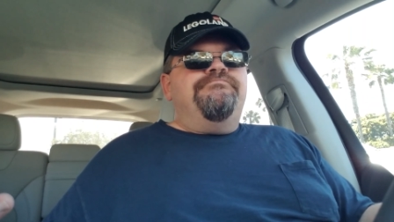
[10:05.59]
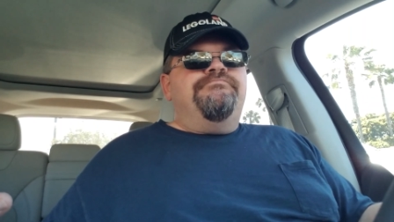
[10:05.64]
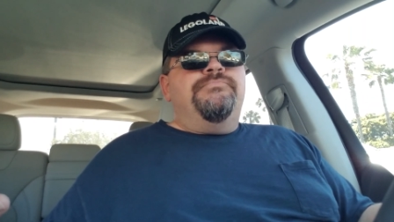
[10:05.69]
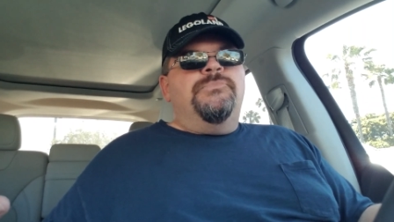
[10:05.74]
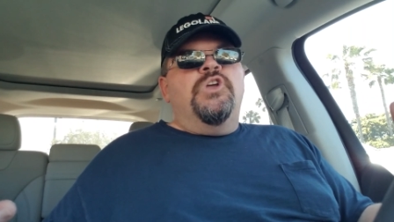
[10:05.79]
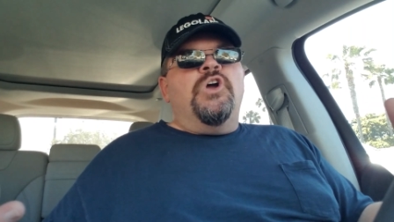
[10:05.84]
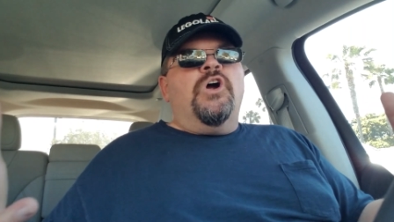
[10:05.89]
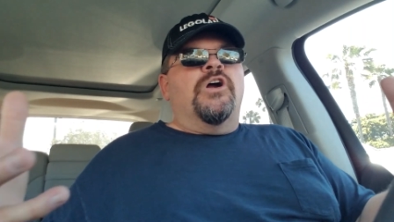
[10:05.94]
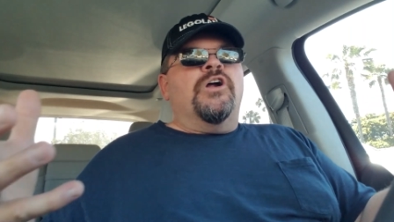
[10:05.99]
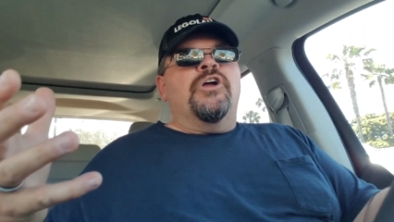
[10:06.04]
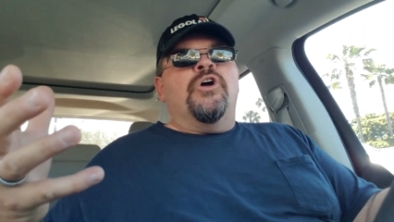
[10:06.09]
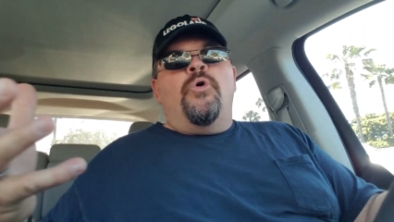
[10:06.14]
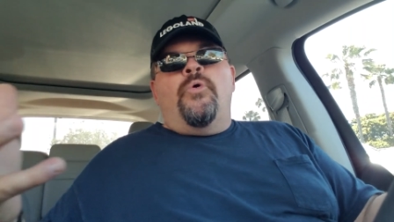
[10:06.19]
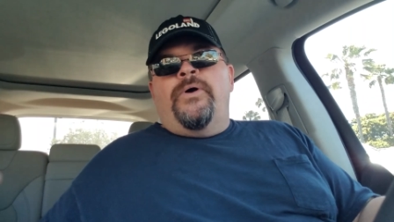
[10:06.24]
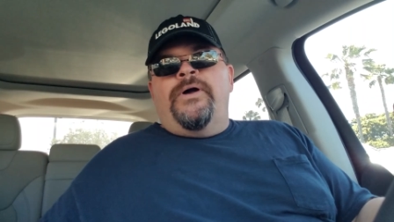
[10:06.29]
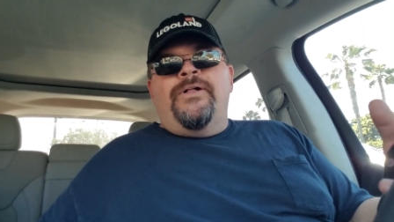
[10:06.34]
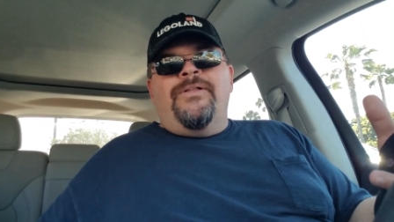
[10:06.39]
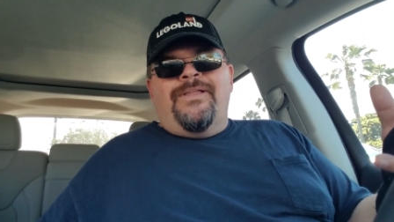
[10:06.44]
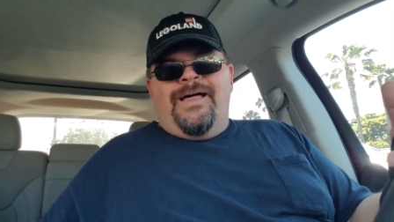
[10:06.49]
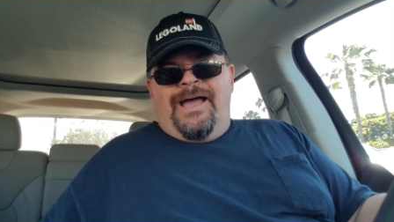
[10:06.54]

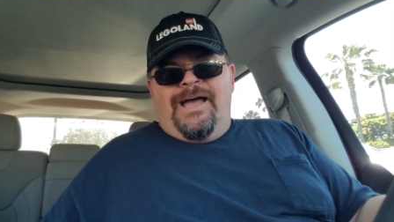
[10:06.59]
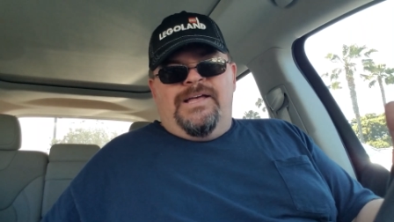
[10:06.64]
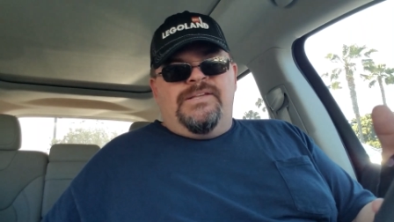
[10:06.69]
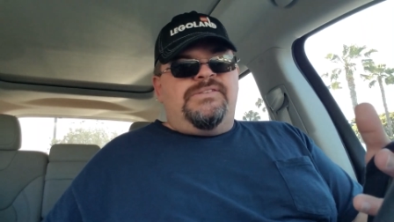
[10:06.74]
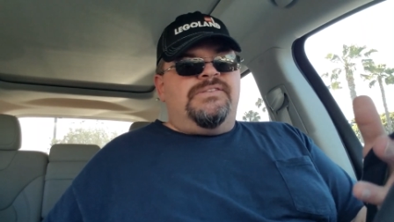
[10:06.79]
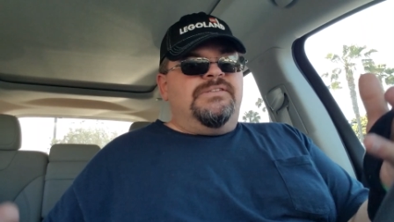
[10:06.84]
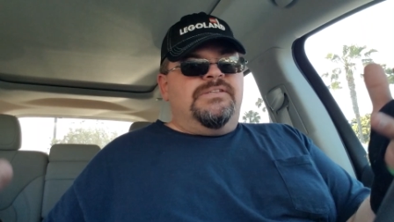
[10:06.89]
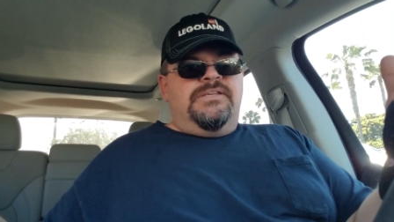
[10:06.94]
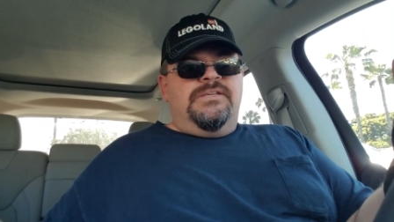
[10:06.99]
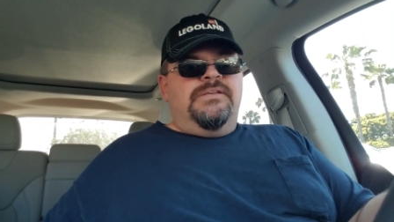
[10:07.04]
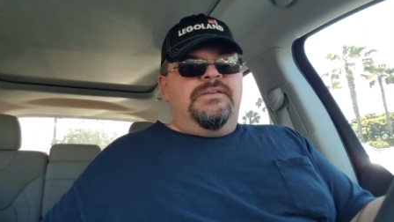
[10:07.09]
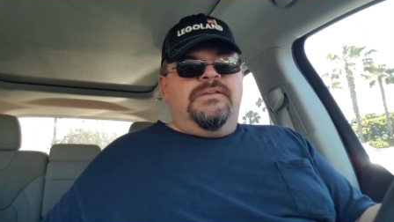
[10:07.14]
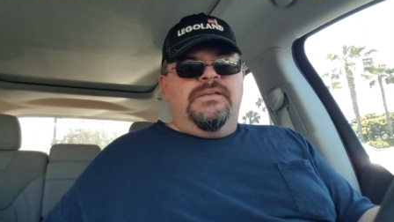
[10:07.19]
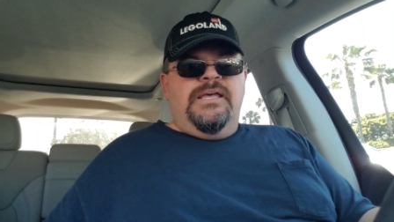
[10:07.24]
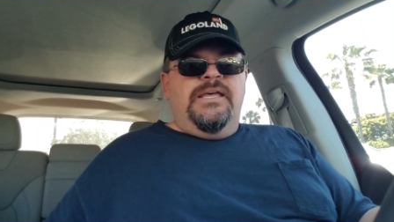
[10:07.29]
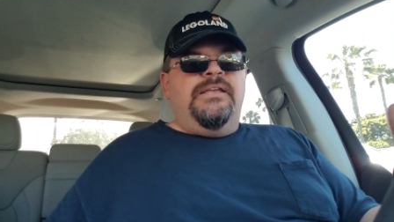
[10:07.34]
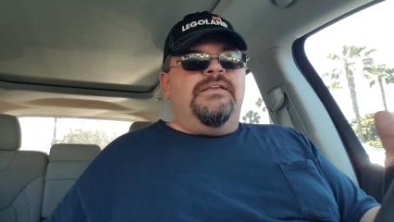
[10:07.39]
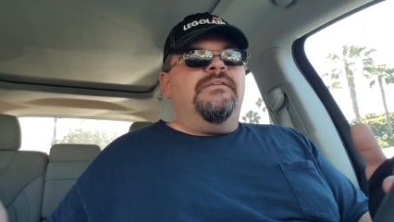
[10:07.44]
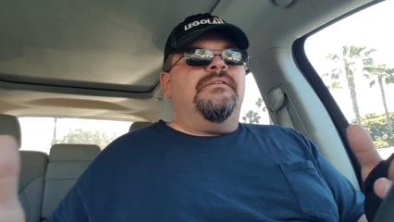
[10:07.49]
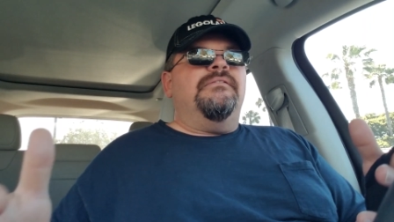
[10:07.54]
gargoyle-esque
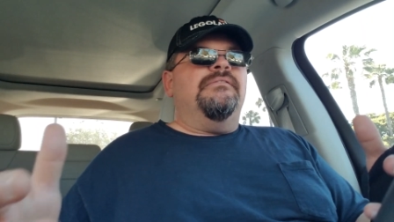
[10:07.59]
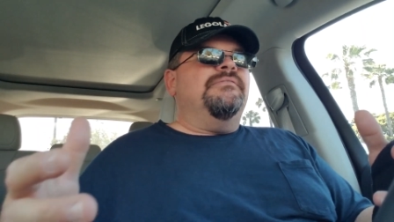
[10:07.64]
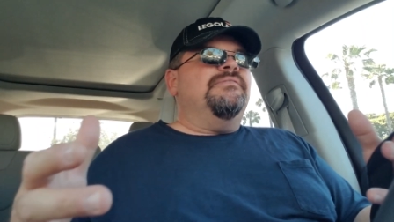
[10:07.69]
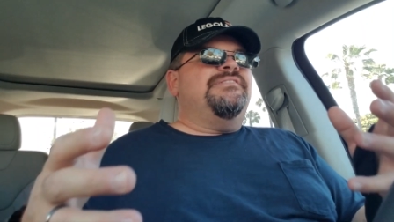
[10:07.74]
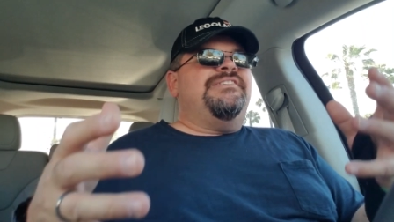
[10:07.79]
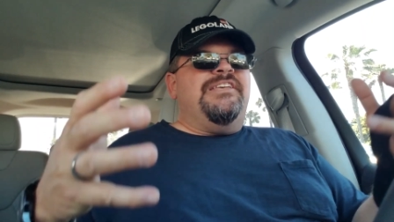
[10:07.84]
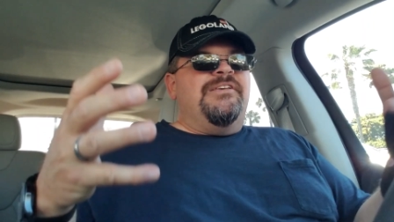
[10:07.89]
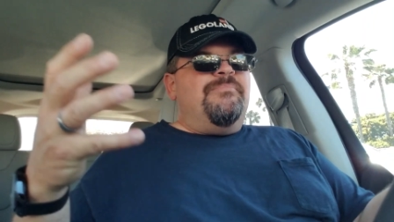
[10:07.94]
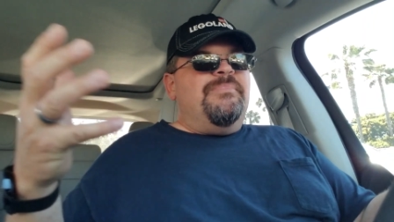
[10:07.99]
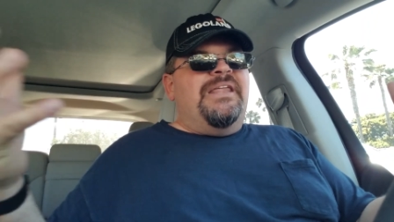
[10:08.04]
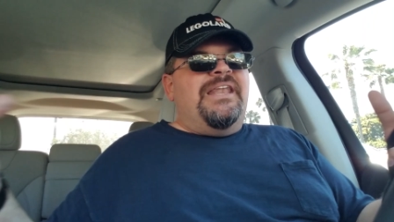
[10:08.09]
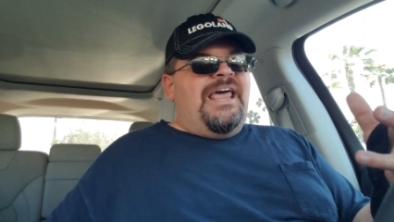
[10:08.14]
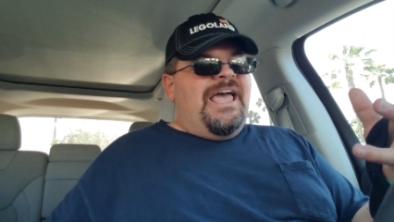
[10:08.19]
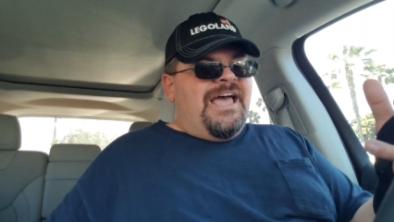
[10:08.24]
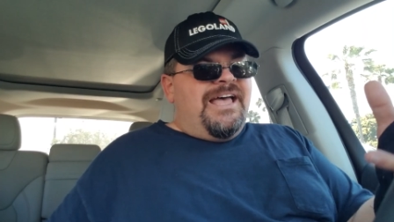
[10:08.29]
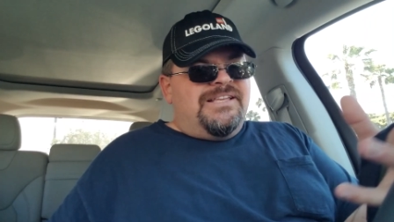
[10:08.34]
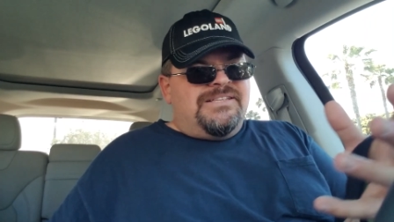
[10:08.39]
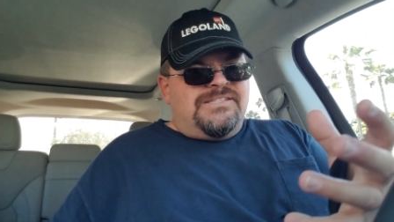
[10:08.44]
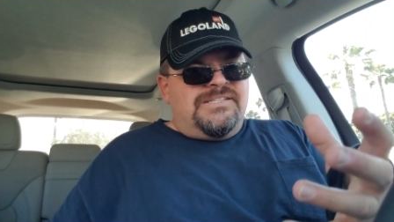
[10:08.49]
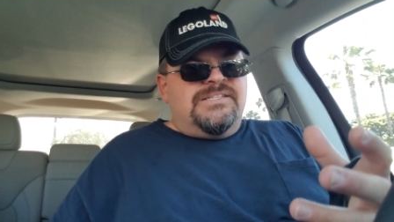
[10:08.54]
and
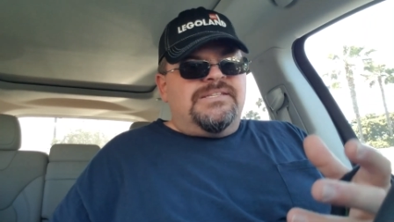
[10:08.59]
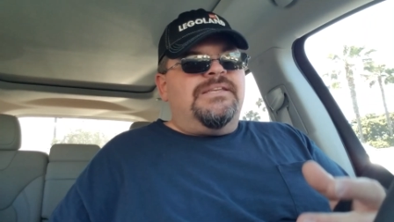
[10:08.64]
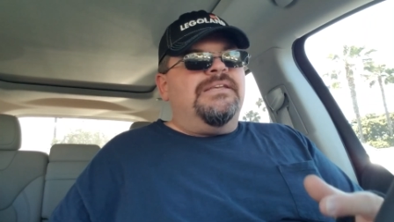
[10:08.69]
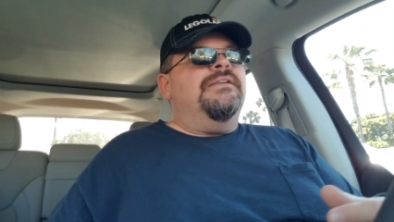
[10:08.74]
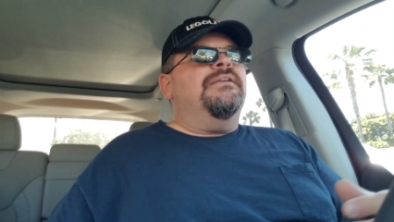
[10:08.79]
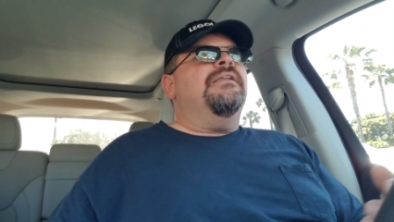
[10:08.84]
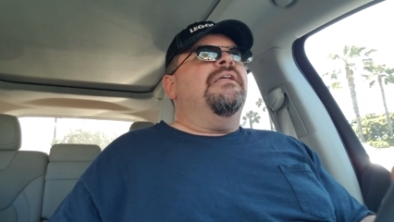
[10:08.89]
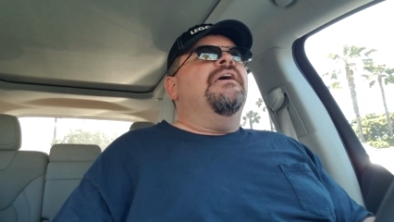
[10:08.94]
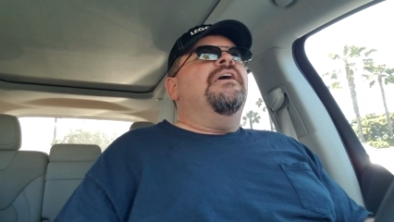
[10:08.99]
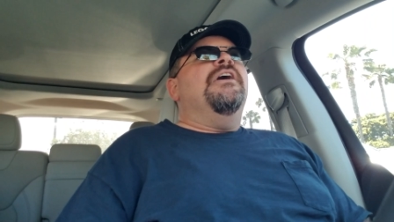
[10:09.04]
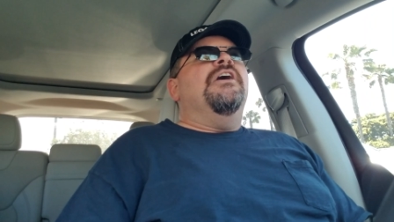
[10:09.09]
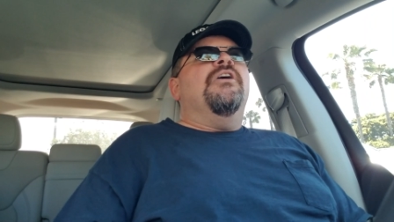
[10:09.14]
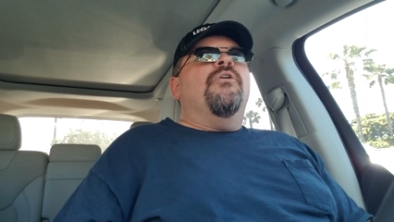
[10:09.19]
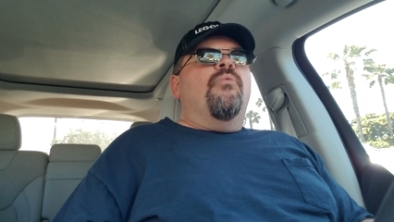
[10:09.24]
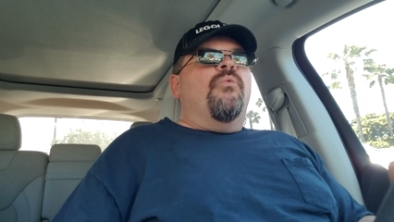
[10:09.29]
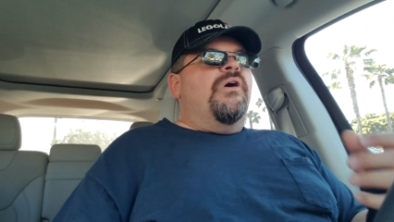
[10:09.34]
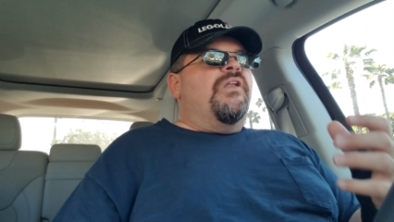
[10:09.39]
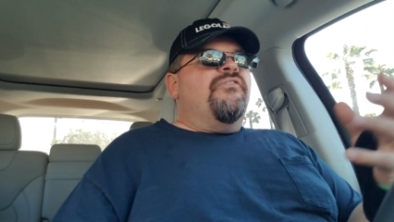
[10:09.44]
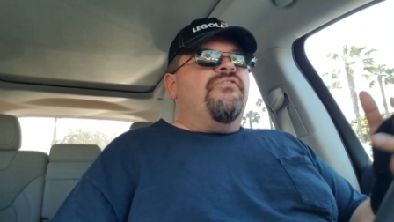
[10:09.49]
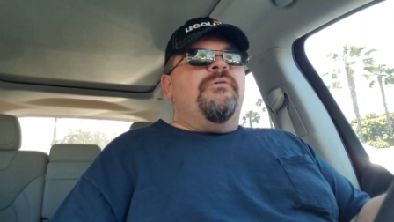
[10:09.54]
demon-esque, and
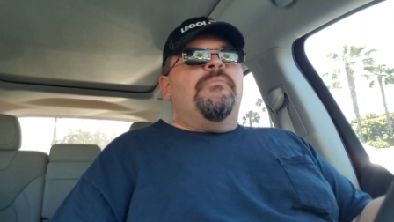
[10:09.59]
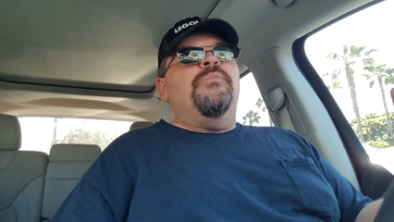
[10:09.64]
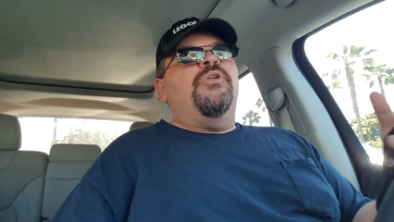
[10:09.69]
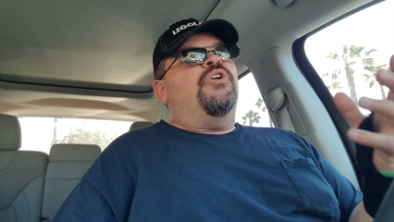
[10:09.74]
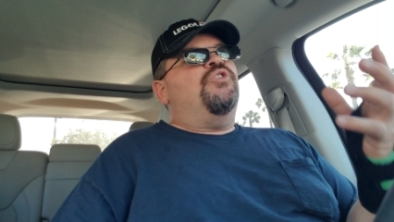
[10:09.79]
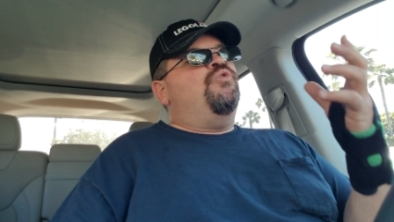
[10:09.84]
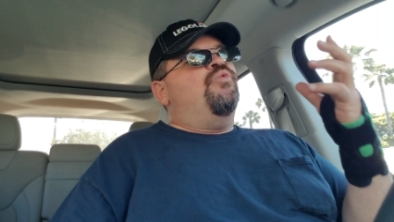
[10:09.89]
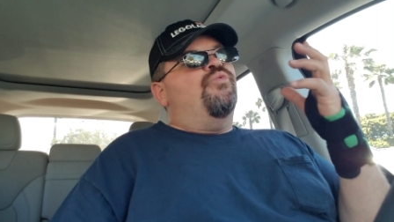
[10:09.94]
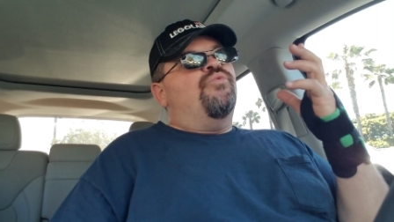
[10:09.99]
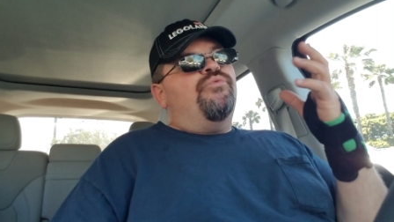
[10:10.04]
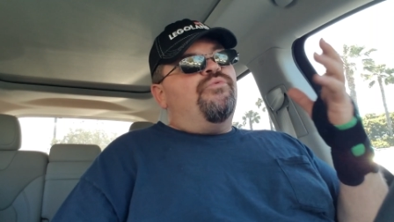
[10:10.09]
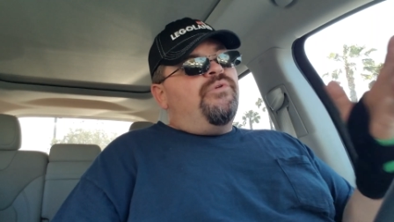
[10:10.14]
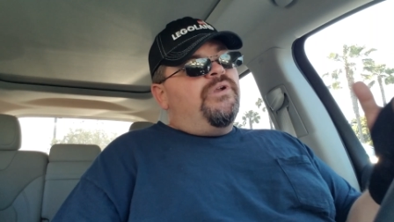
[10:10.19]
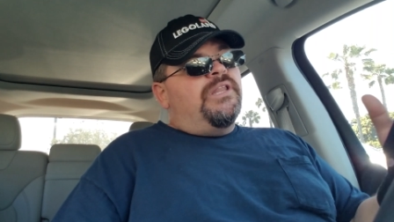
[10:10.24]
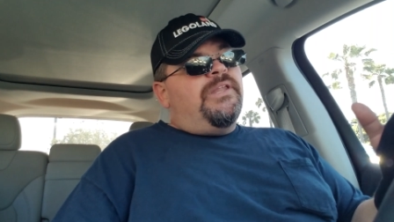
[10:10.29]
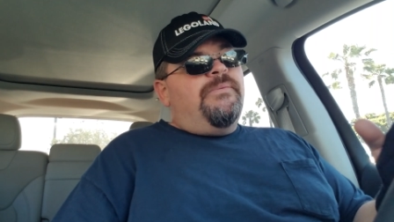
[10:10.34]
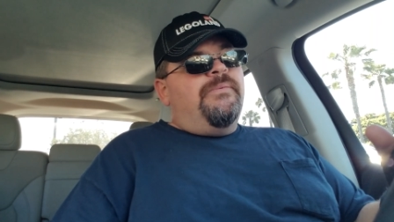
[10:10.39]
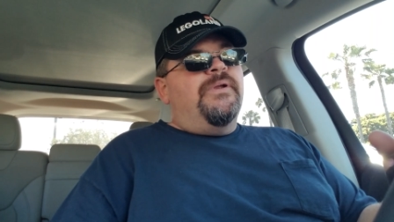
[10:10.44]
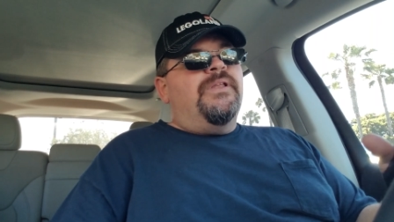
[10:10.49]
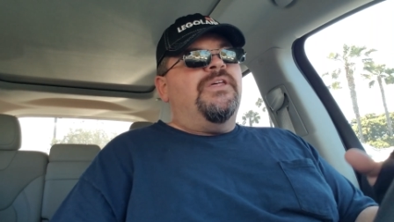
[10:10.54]
one of them looked
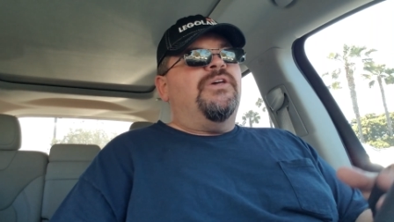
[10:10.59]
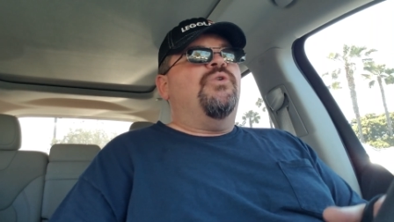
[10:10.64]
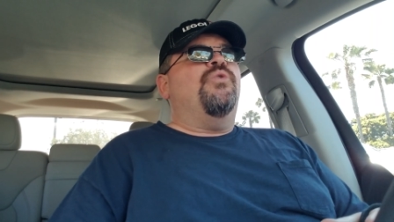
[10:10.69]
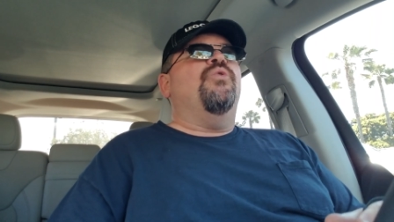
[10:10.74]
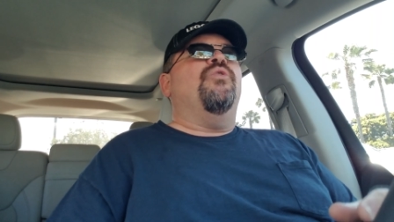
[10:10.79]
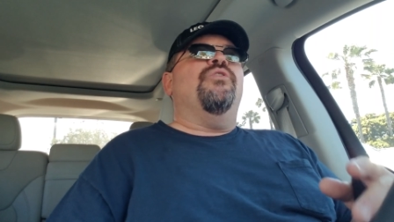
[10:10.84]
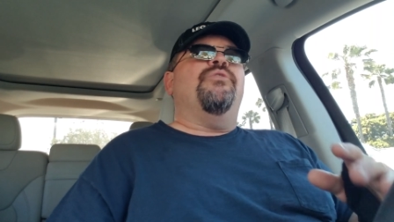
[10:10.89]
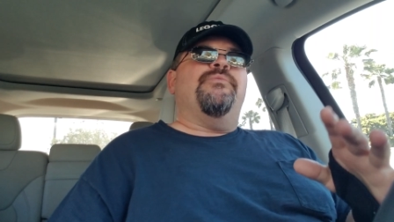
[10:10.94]
really, really cool. The